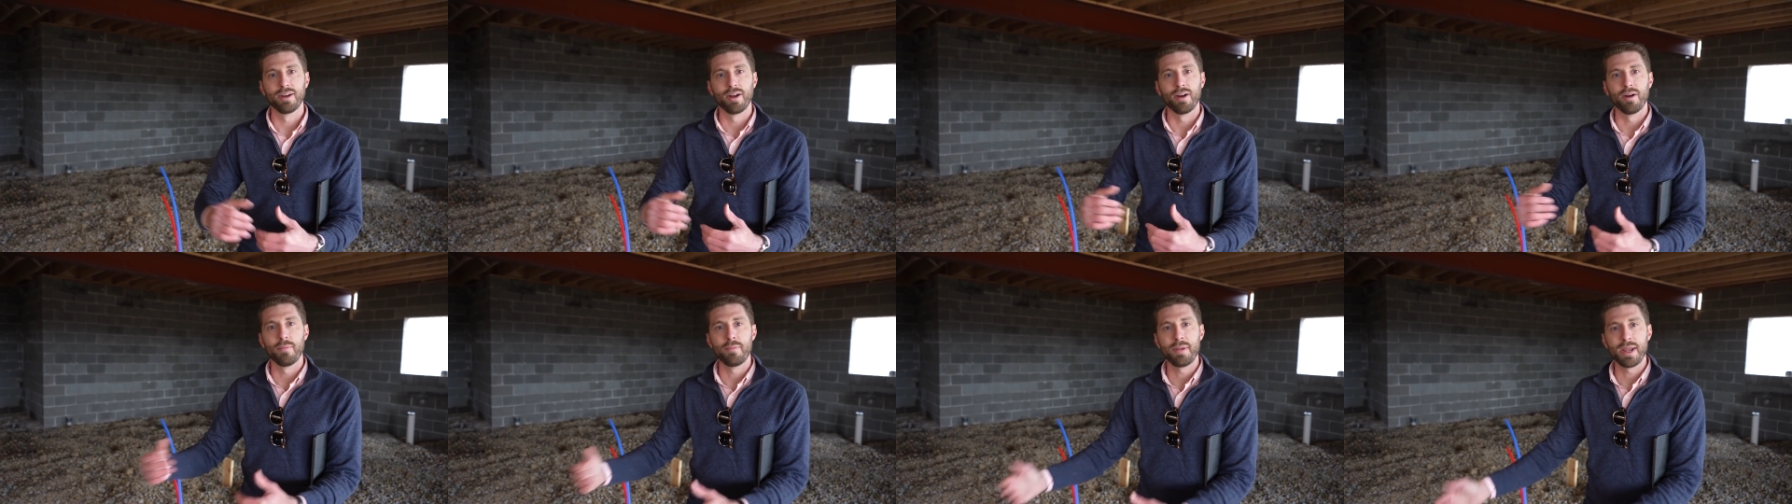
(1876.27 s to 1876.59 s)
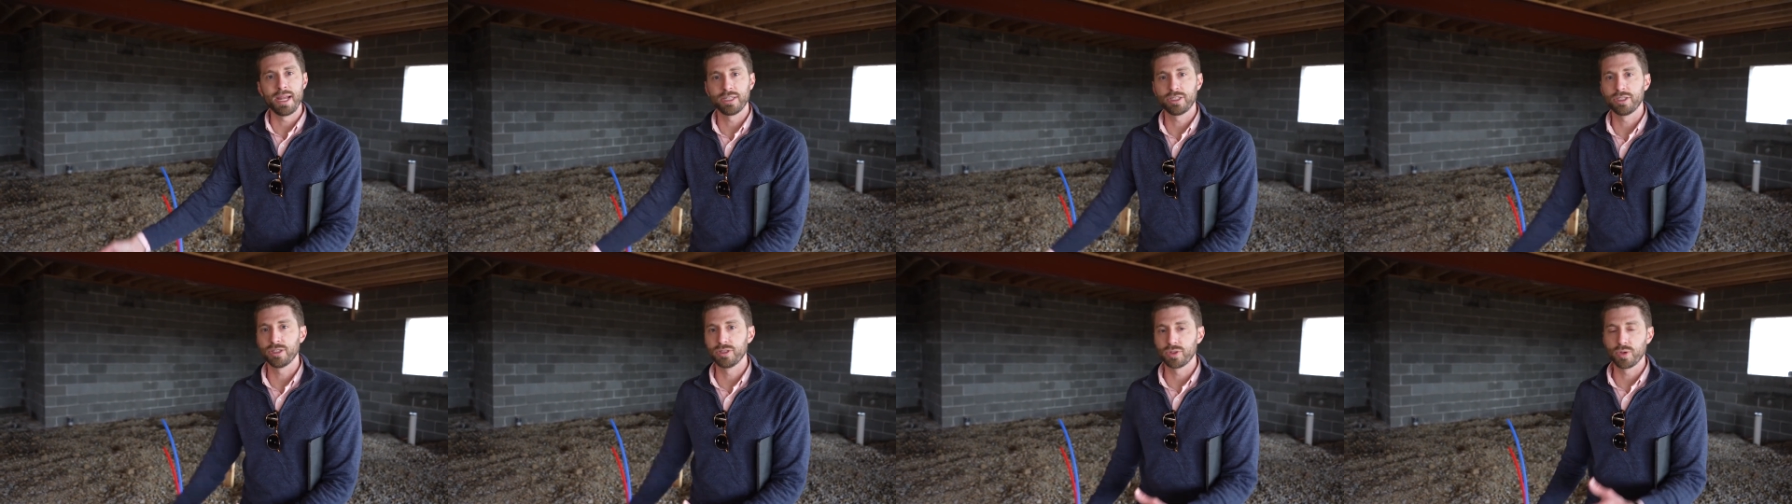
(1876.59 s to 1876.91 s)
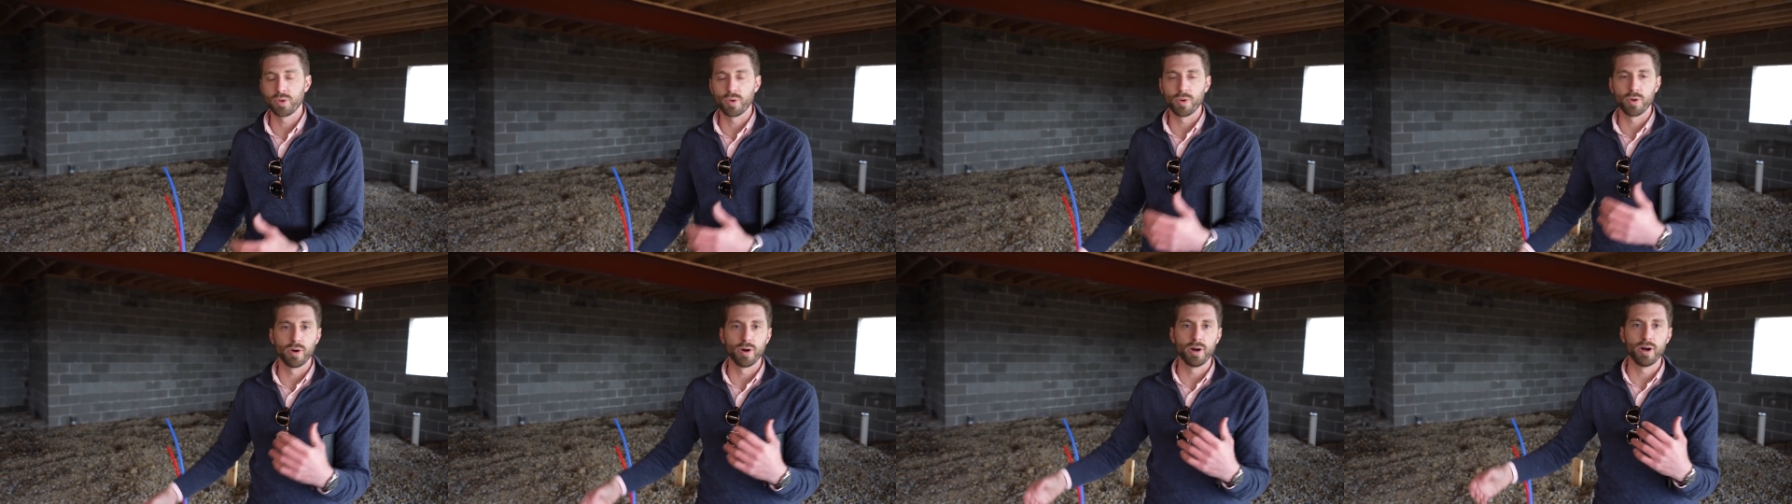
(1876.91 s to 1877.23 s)
our mansion
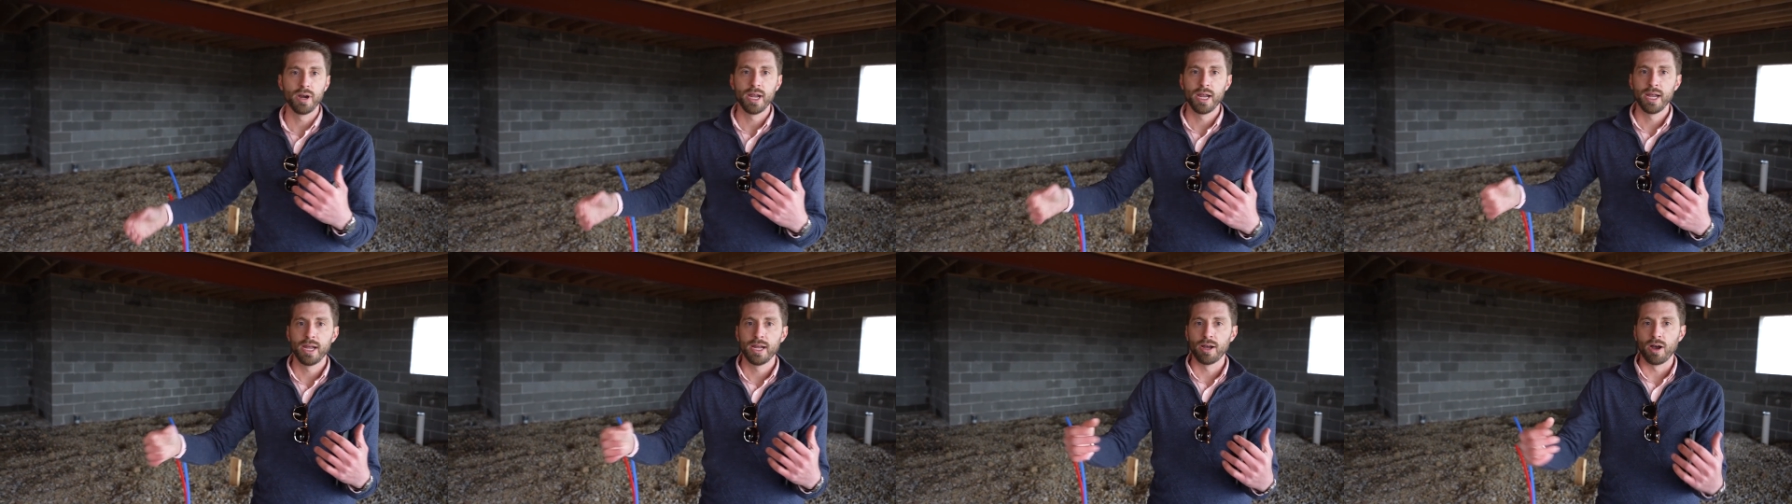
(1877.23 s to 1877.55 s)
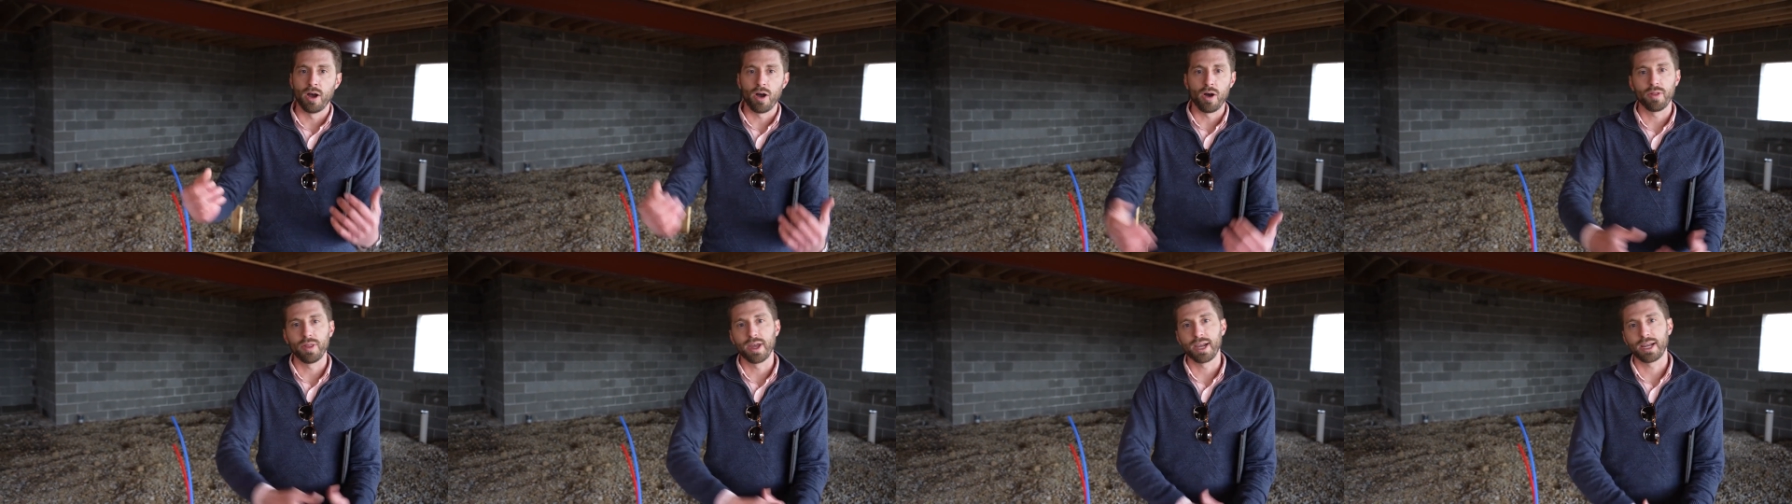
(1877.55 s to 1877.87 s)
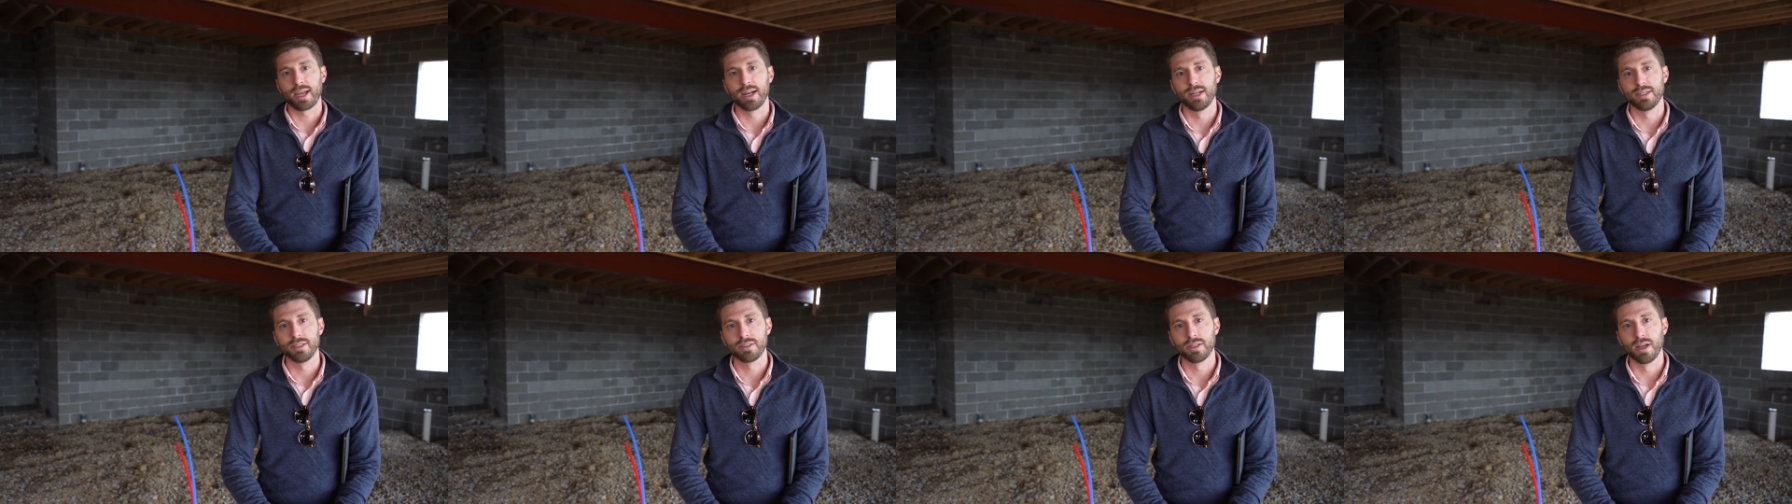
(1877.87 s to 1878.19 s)
tour, all that
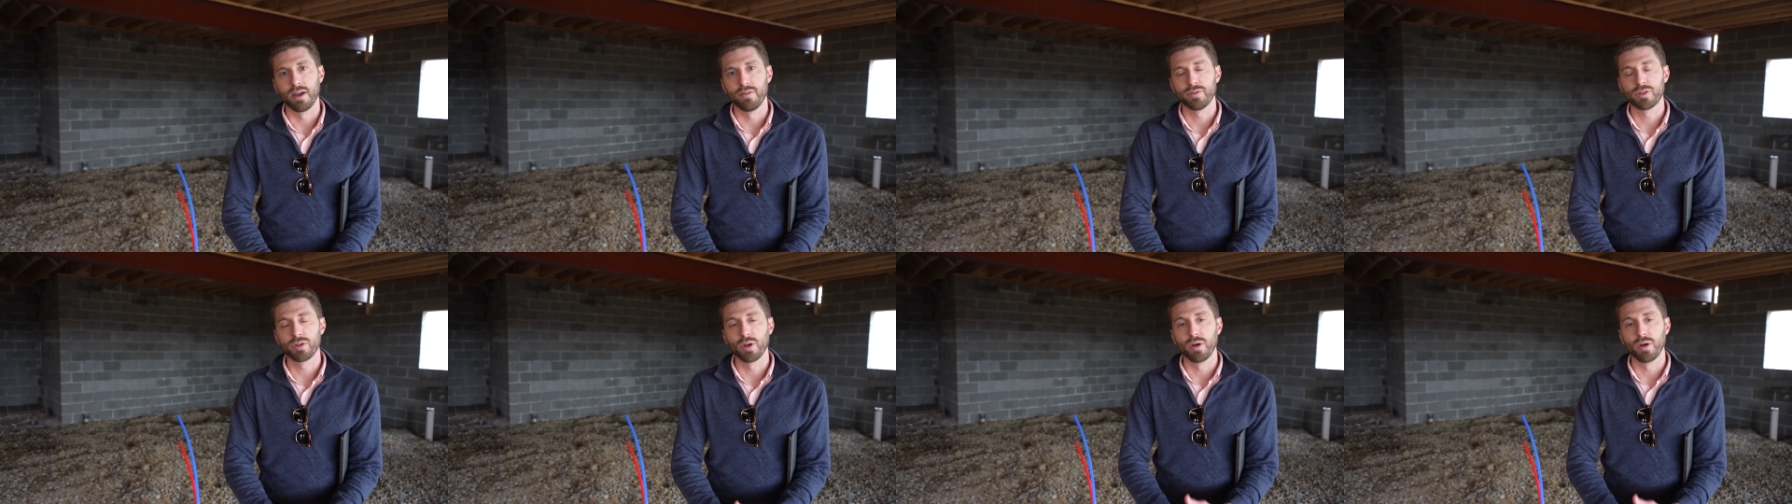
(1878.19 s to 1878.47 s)
kind of stuff.